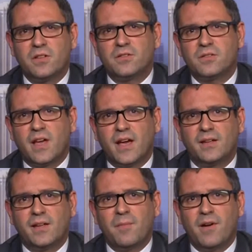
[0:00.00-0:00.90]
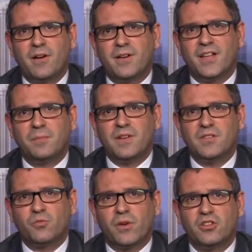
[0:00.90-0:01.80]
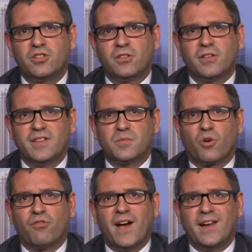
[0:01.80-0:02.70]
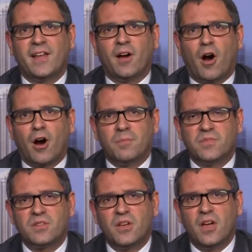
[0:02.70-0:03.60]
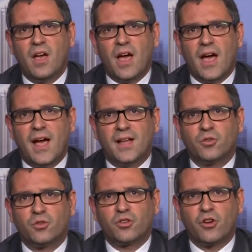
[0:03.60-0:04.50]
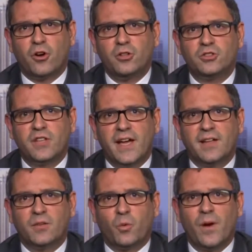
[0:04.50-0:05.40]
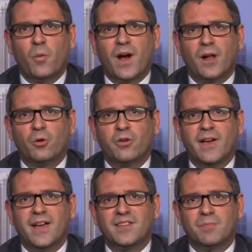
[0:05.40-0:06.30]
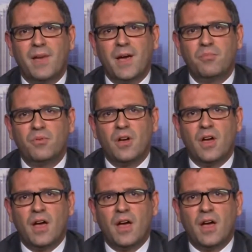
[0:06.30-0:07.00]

since uh, the American administration is providing arms uh, to the Kurds. And when we are looking at the map,